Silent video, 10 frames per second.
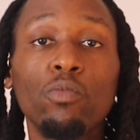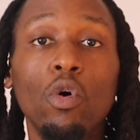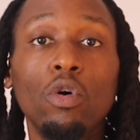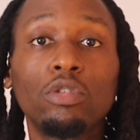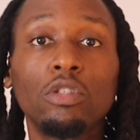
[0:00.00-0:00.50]

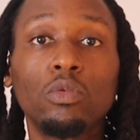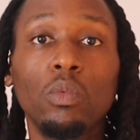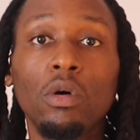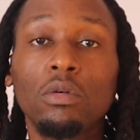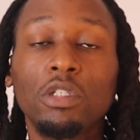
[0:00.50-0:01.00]
Also as
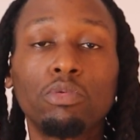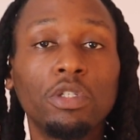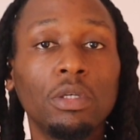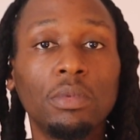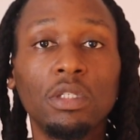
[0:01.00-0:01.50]
well,
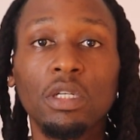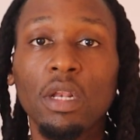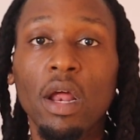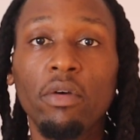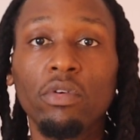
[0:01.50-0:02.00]
switch up the
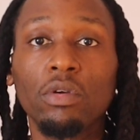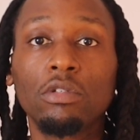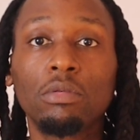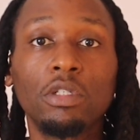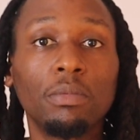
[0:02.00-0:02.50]

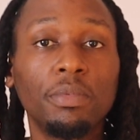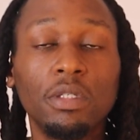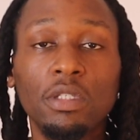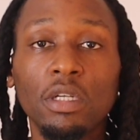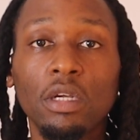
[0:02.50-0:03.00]
scenario, switch up your
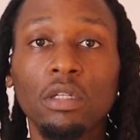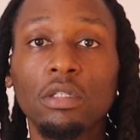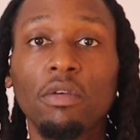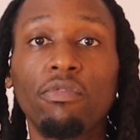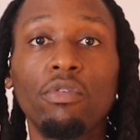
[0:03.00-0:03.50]

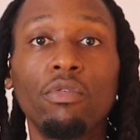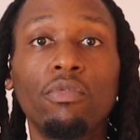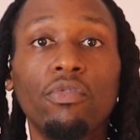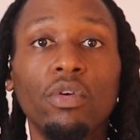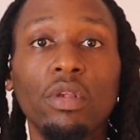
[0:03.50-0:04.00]
scenes. If you
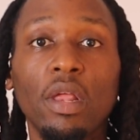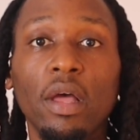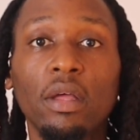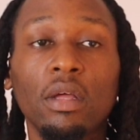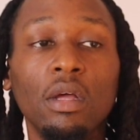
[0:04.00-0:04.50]
feel
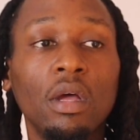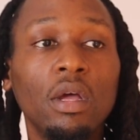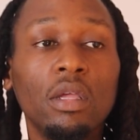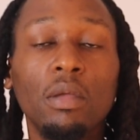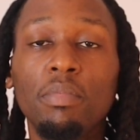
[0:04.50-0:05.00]
like
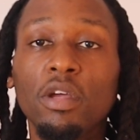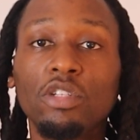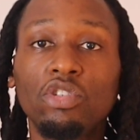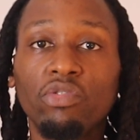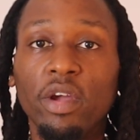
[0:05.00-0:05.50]
you're
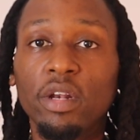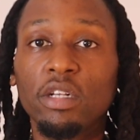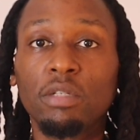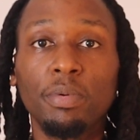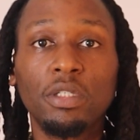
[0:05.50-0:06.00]
being drained
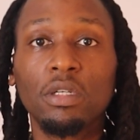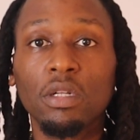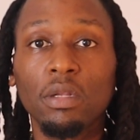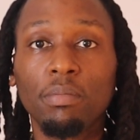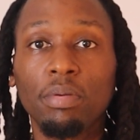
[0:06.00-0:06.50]
in this
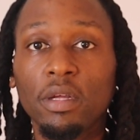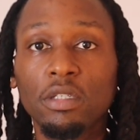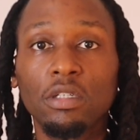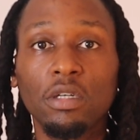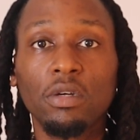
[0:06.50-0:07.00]
particular
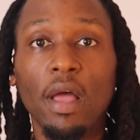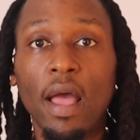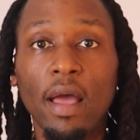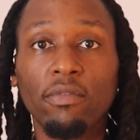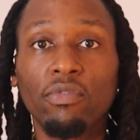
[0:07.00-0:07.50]
place you're
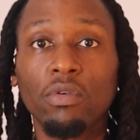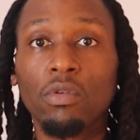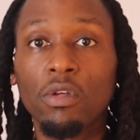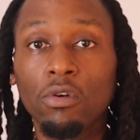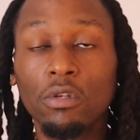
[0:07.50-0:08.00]
at for
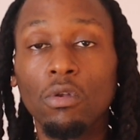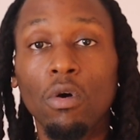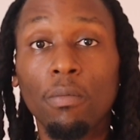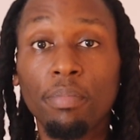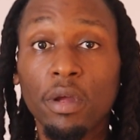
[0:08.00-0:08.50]

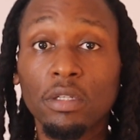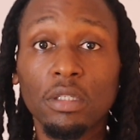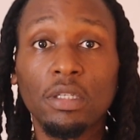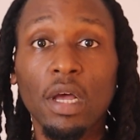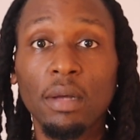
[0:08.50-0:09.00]
long periods
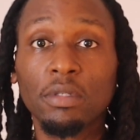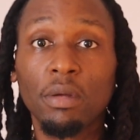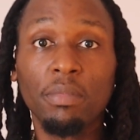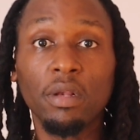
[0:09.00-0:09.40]
of time, so you've